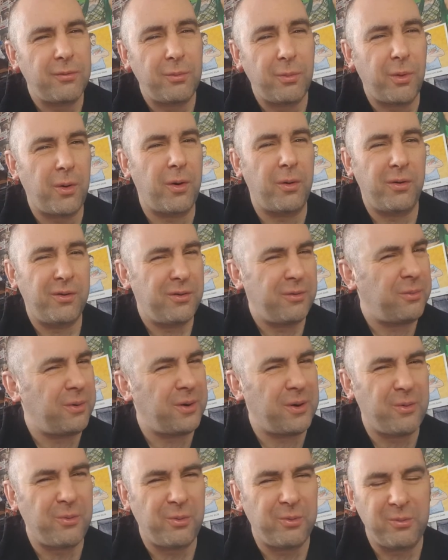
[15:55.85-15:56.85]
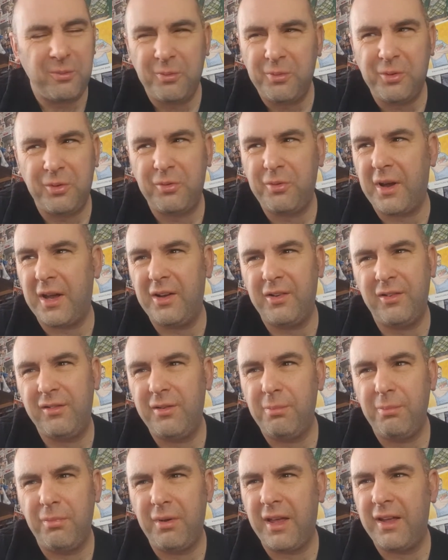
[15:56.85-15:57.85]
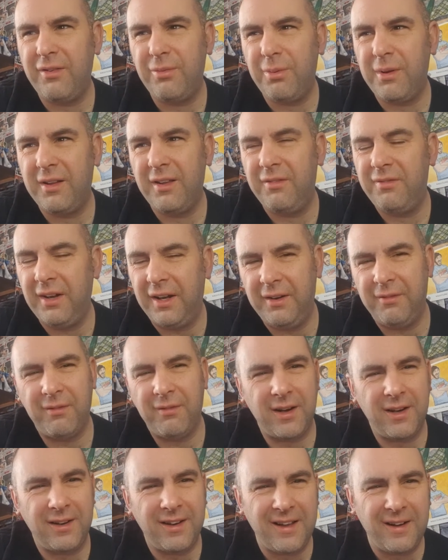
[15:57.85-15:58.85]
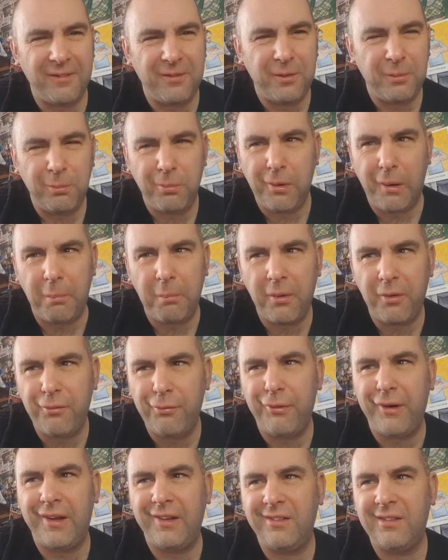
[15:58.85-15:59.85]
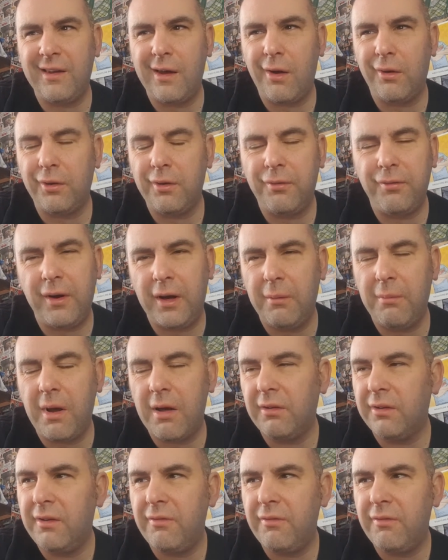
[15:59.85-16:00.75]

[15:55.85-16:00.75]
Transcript: What a strange place we're living in right now. Proper reset on the female